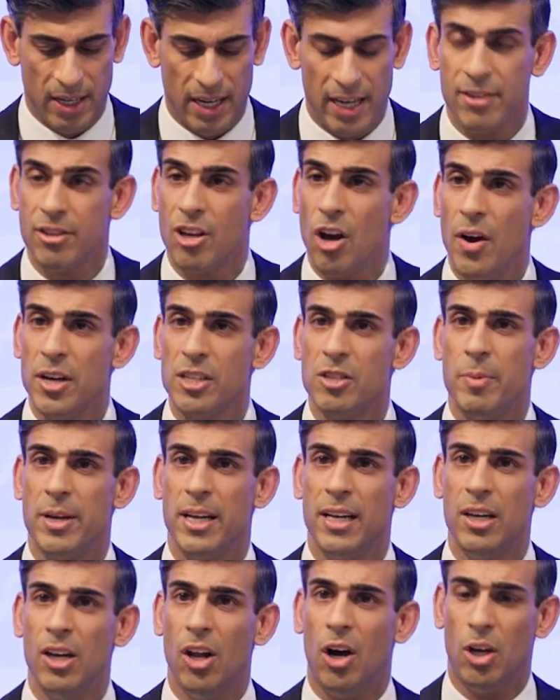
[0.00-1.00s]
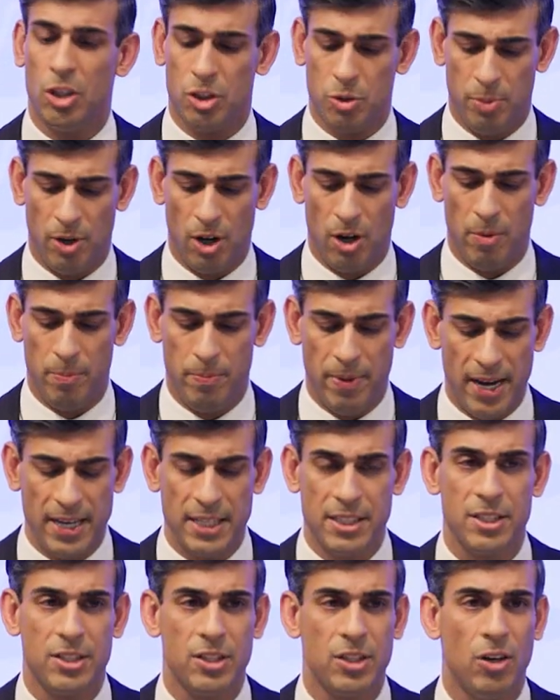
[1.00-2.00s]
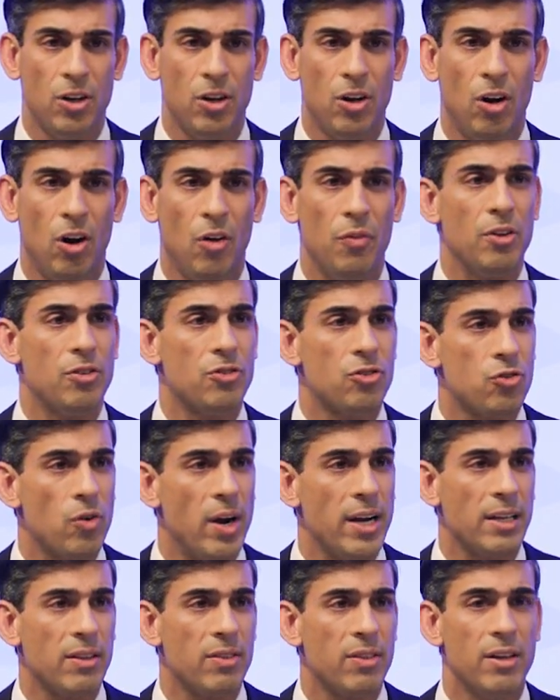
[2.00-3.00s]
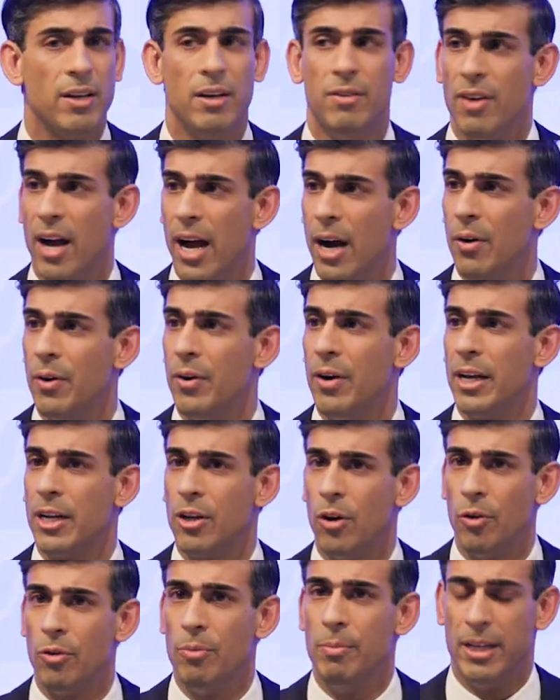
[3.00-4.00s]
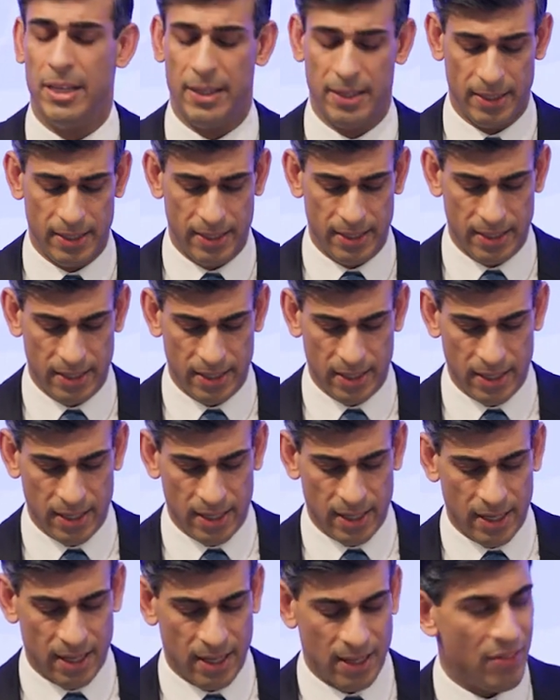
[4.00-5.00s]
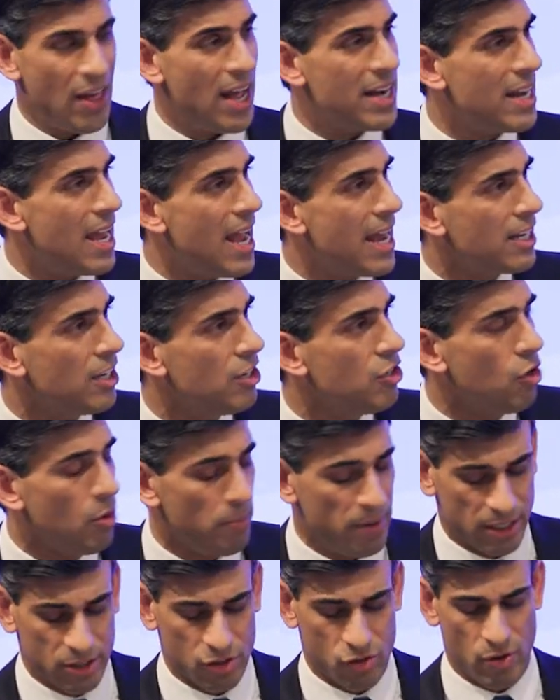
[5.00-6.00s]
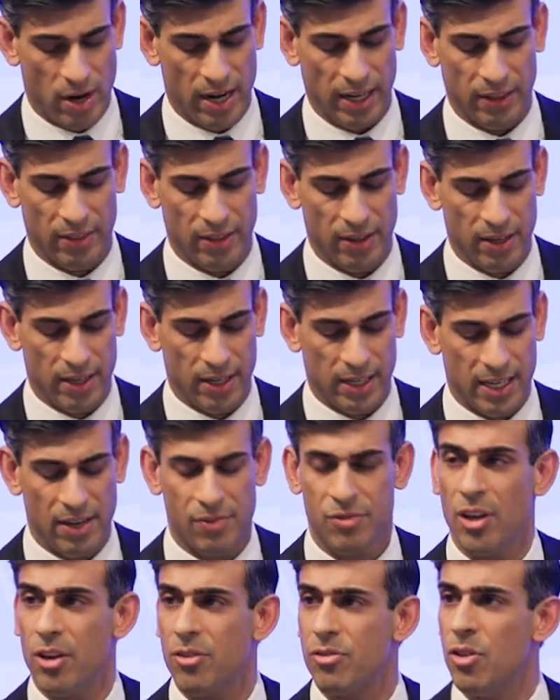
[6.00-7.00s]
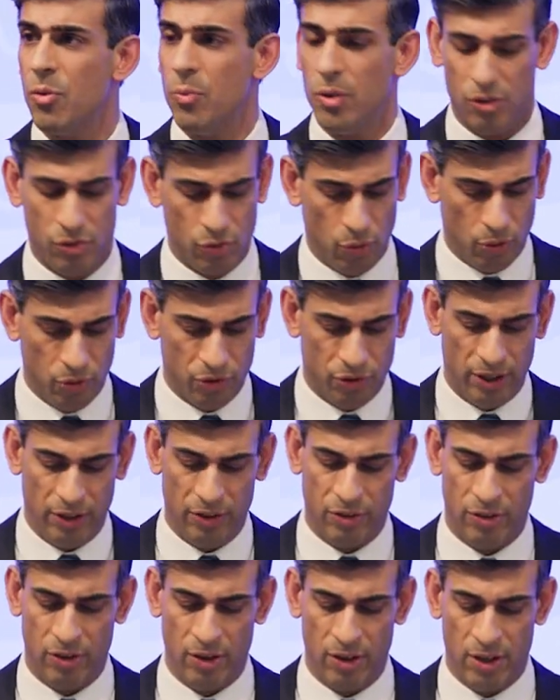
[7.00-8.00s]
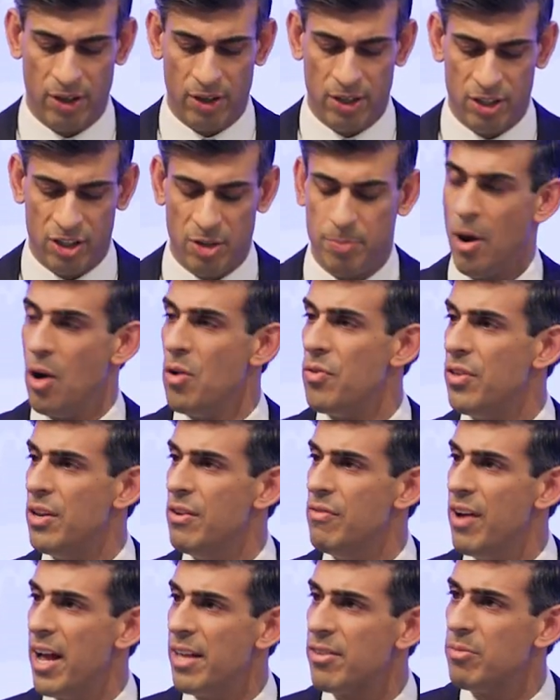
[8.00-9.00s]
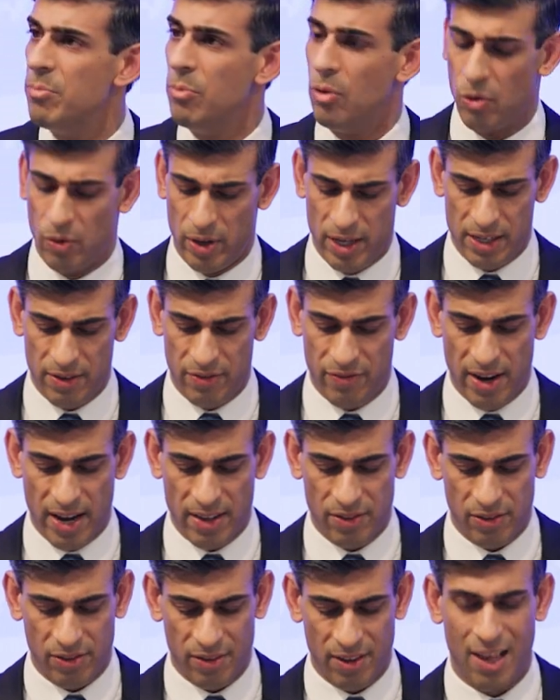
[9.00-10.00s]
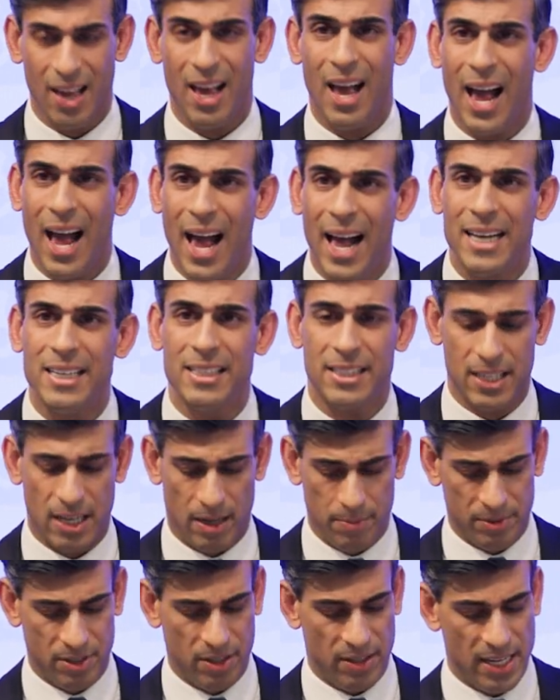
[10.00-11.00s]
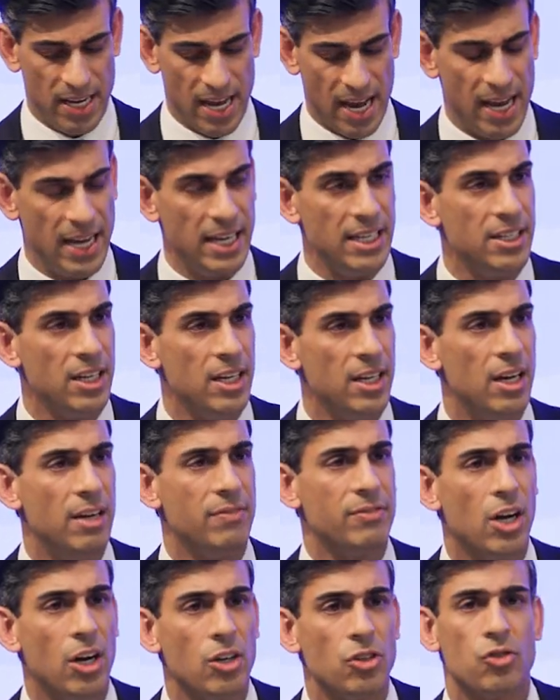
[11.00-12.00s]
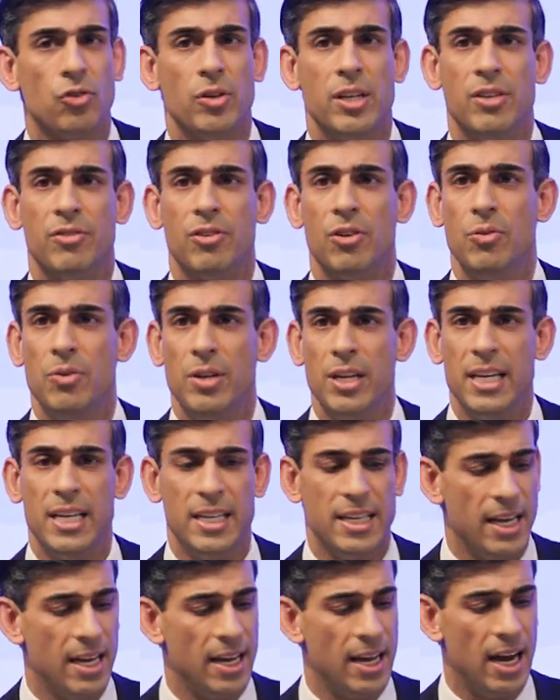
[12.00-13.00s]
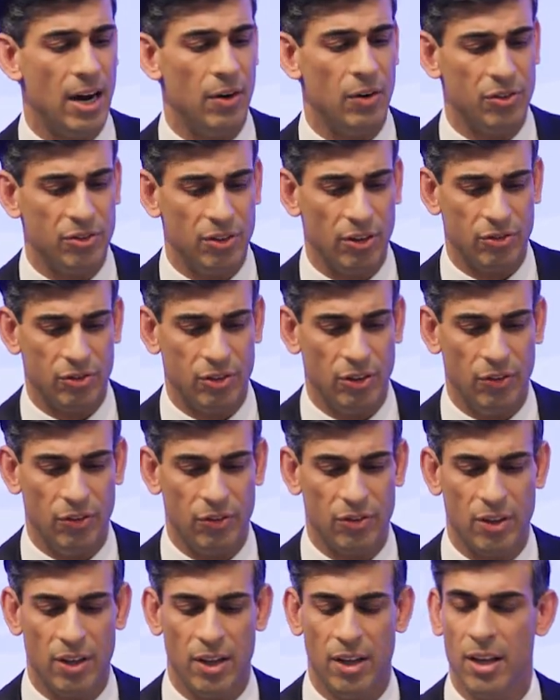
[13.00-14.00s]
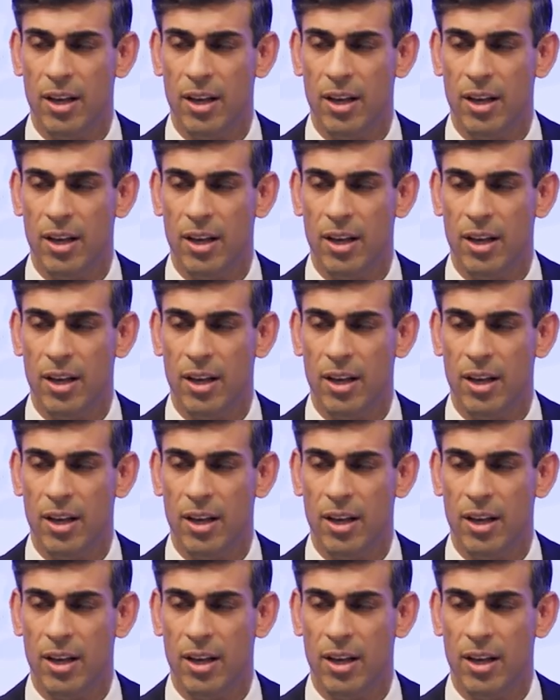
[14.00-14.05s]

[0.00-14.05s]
is going to be in large part based on the strength of our economy. That economic strength gives us the resources to both invest more in defence and come to the aid of countries who need our assistance.